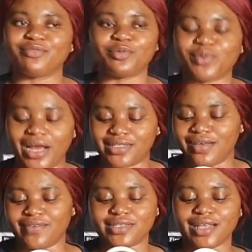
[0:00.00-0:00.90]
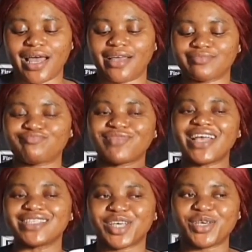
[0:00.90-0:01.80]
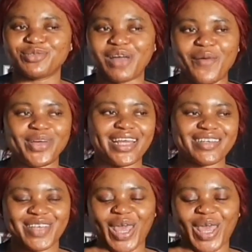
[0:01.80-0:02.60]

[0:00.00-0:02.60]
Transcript: the full price i was like mm, that's cute i want it